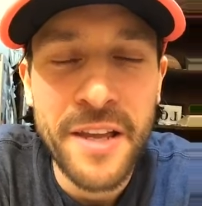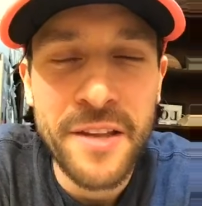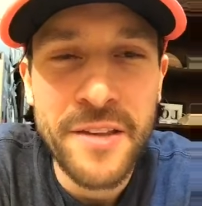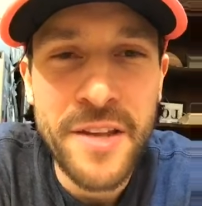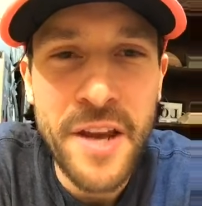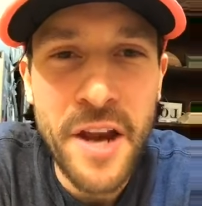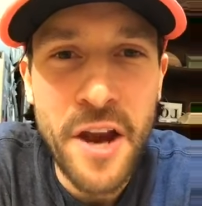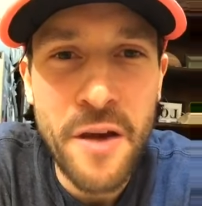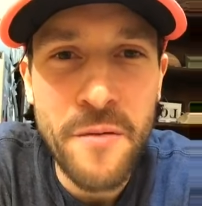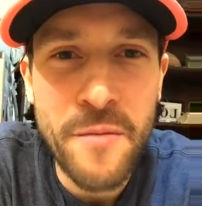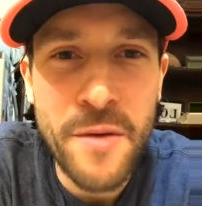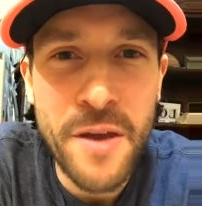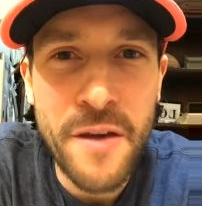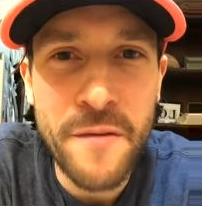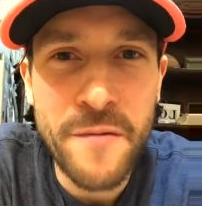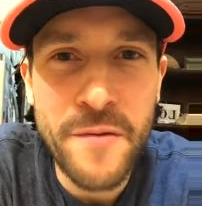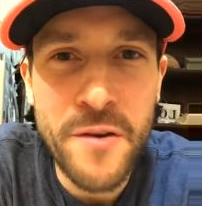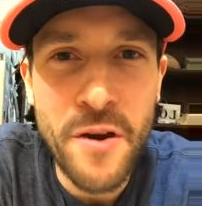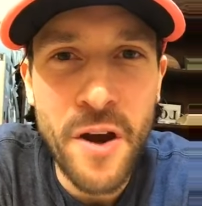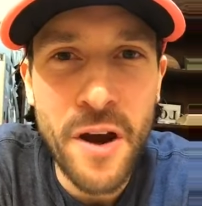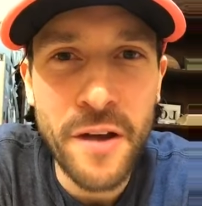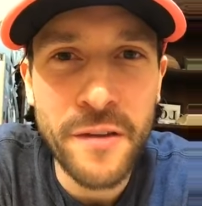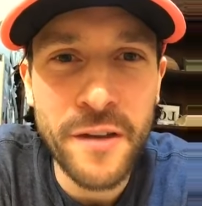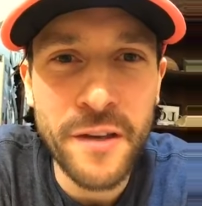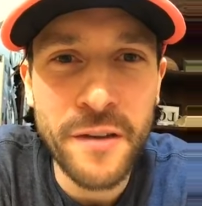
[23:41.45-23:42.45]
Jeremy, if
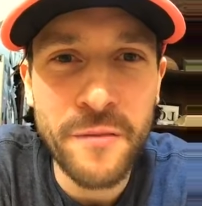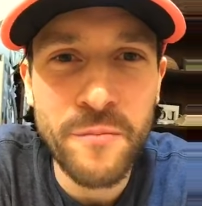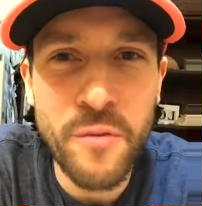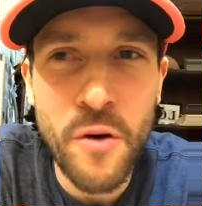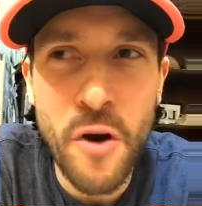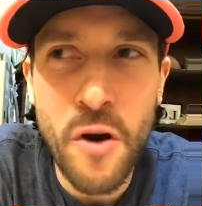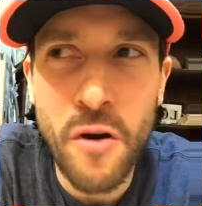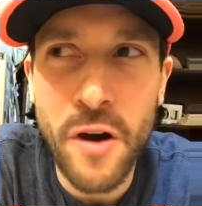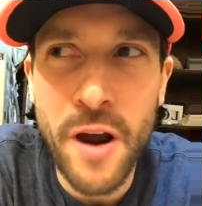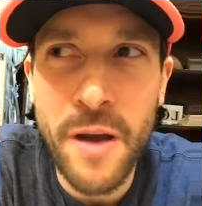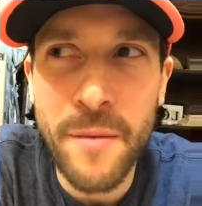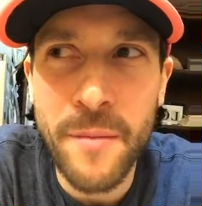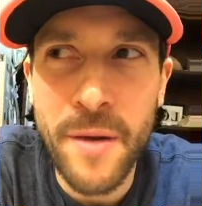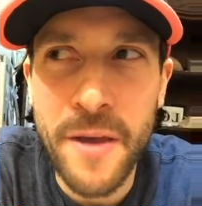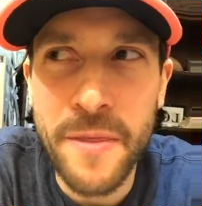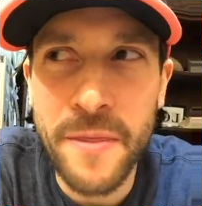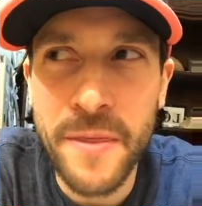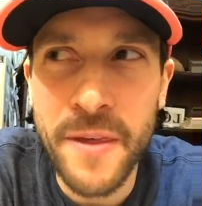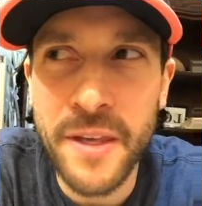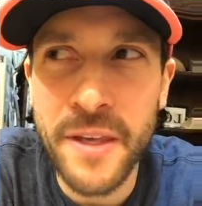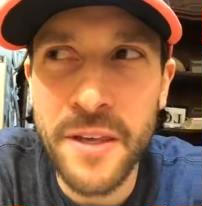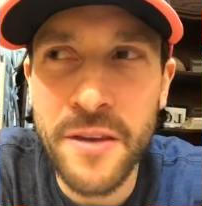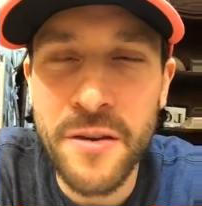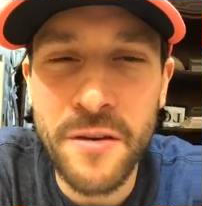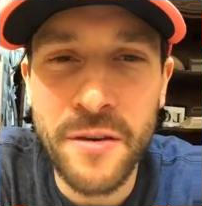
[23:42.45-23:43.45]
you're on this program, I
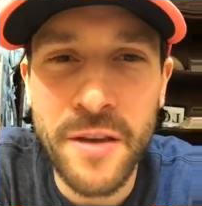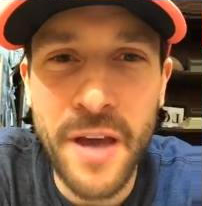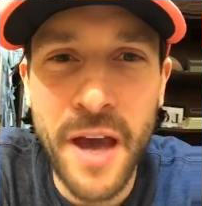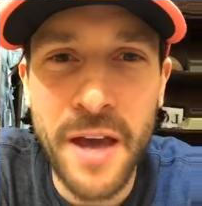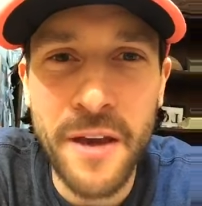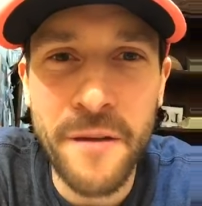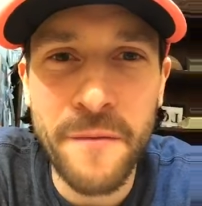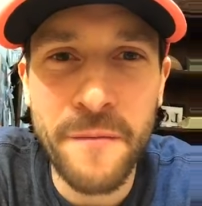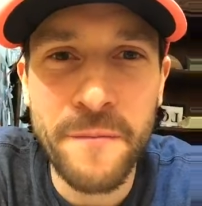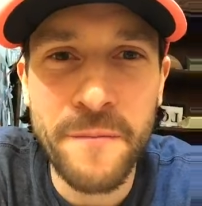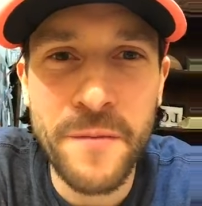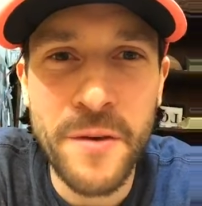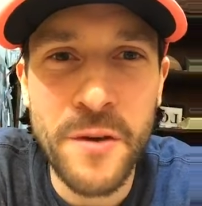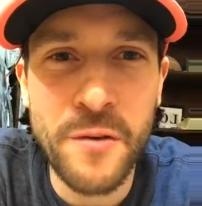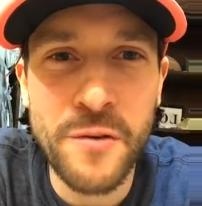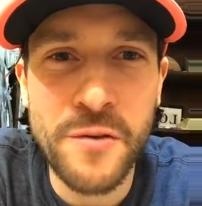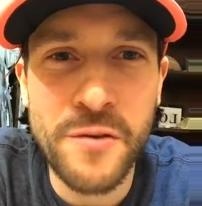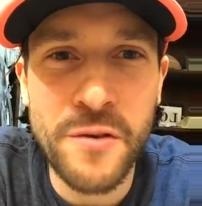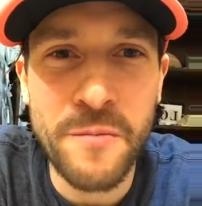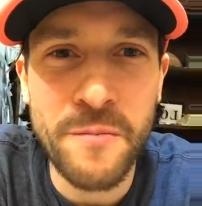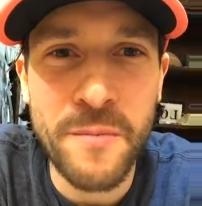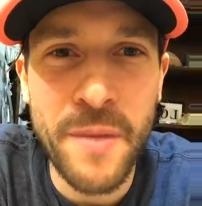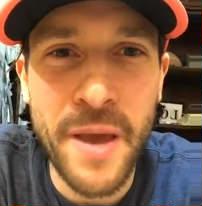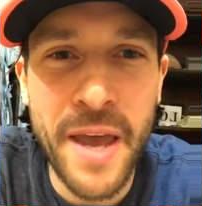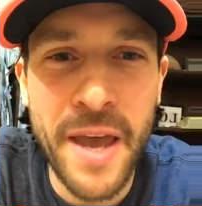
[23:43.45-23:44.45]
think you have got a
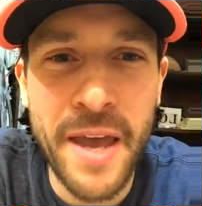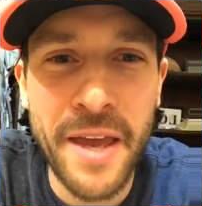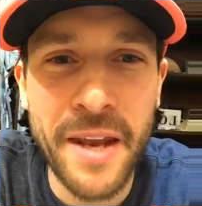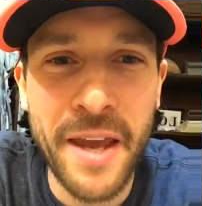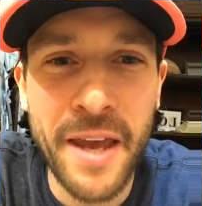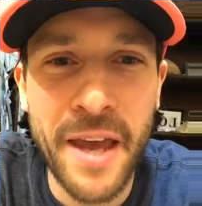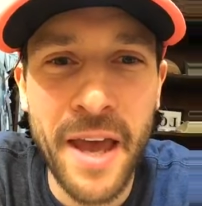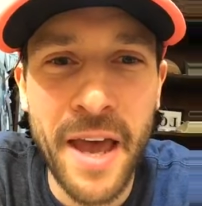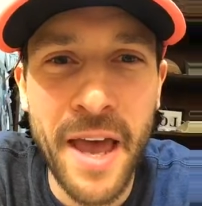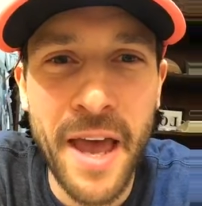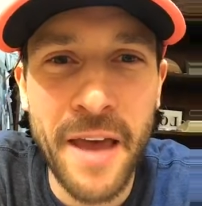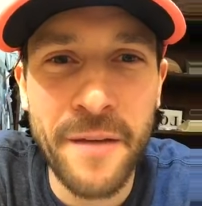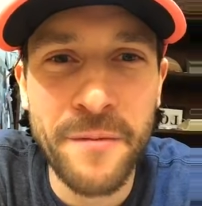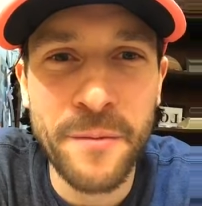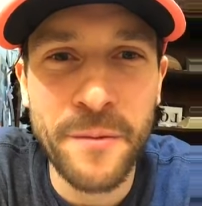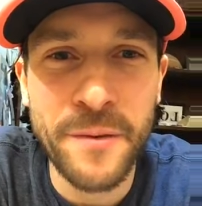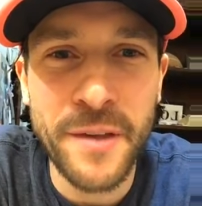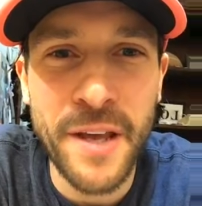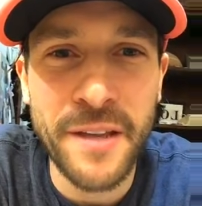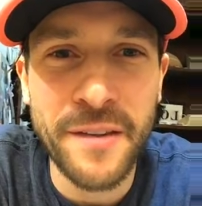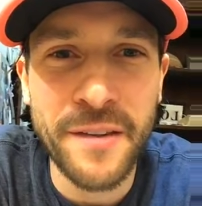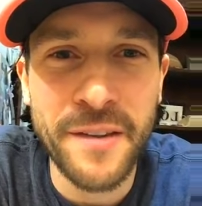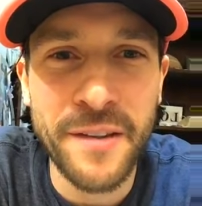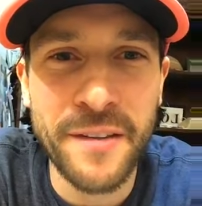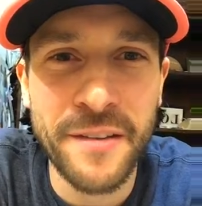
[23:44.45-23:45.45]
future, man. I, I'm
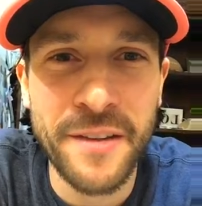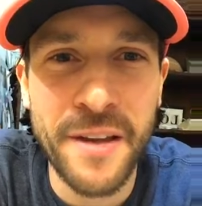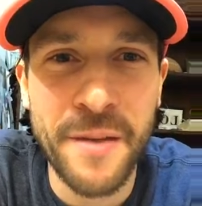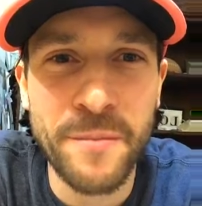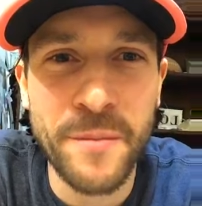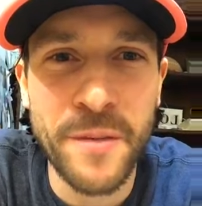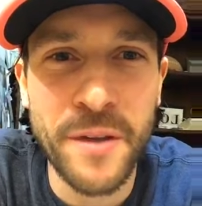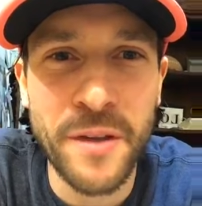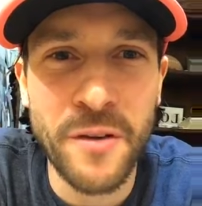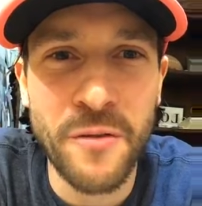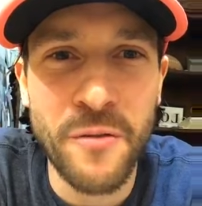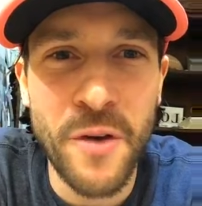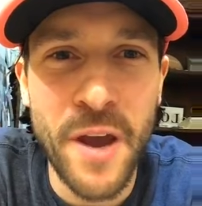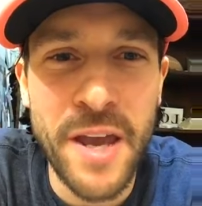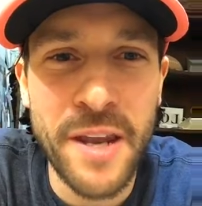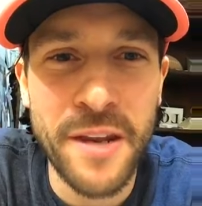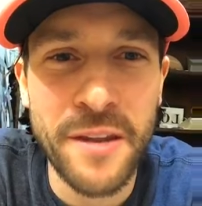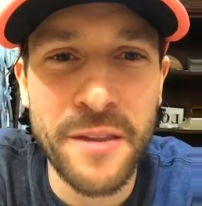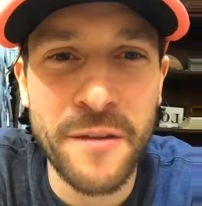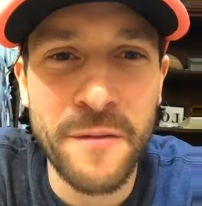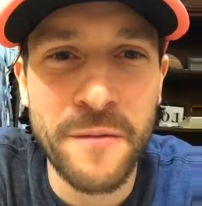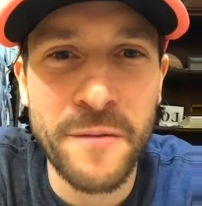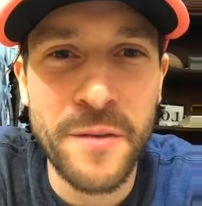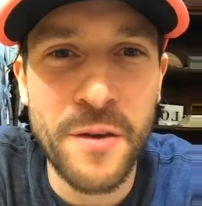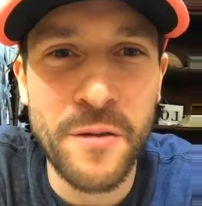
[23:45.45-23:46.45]
sensing something great in
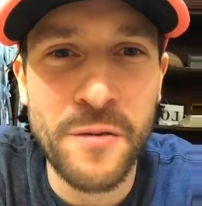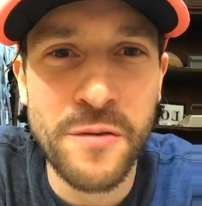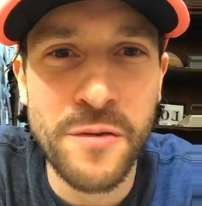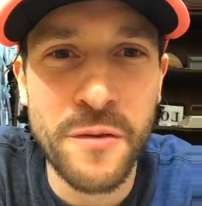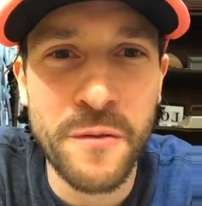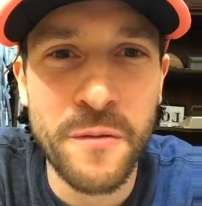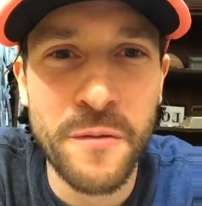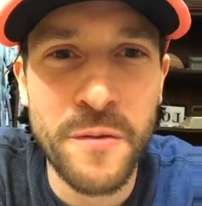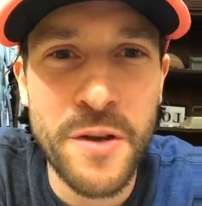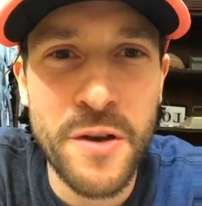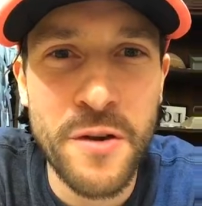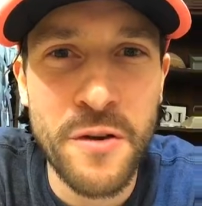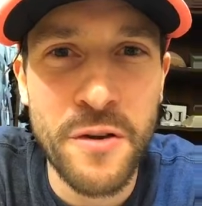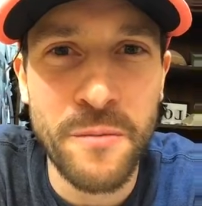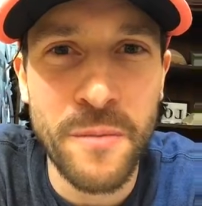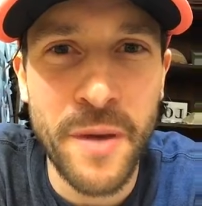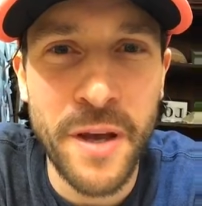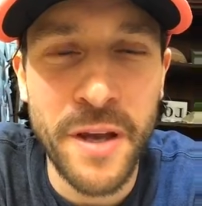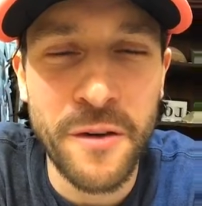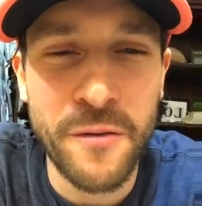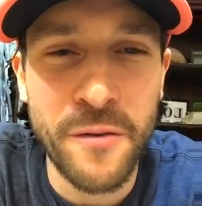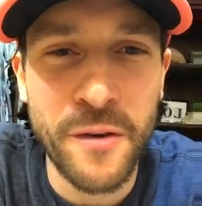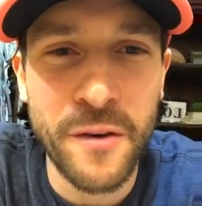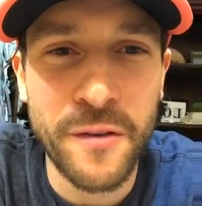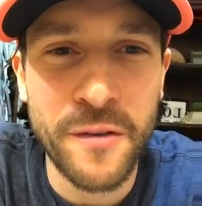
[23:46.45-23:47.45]
the future for you in my
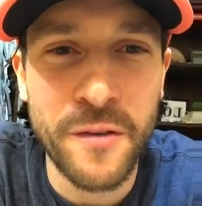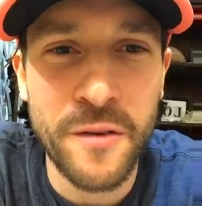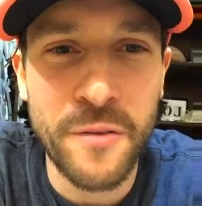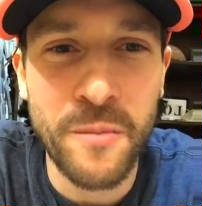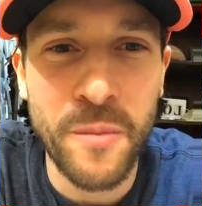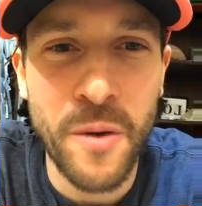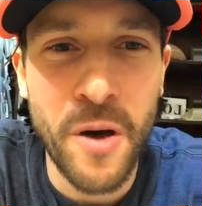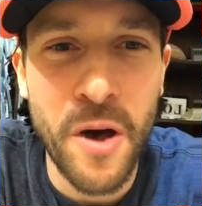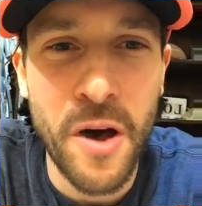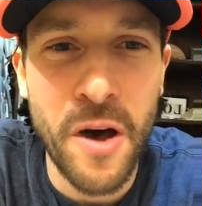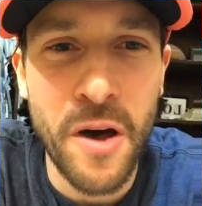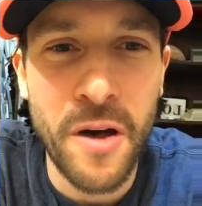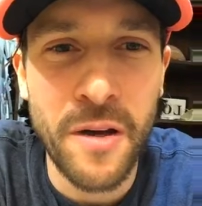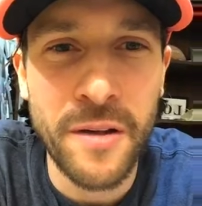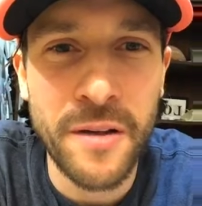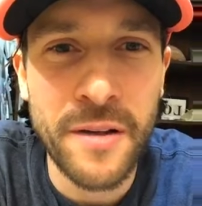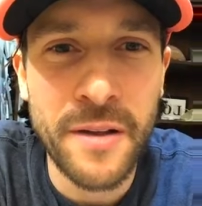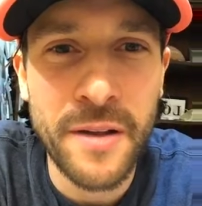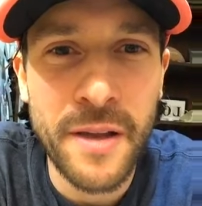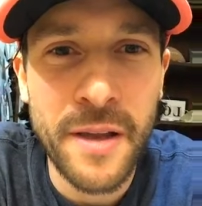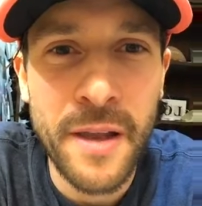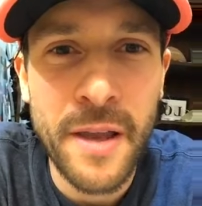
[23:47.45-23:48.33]
crystal ball.